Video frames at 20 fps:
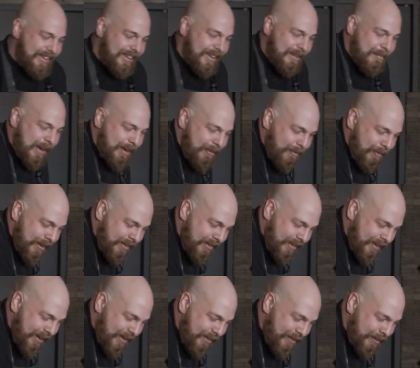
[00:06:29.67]
I might risk
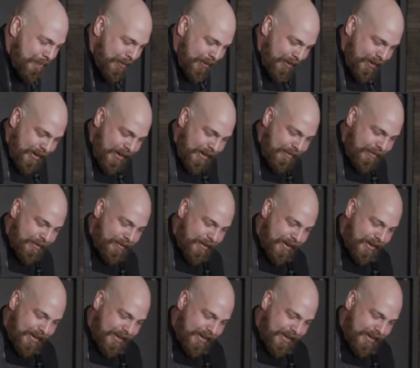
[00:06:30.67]
spilling it everywhere.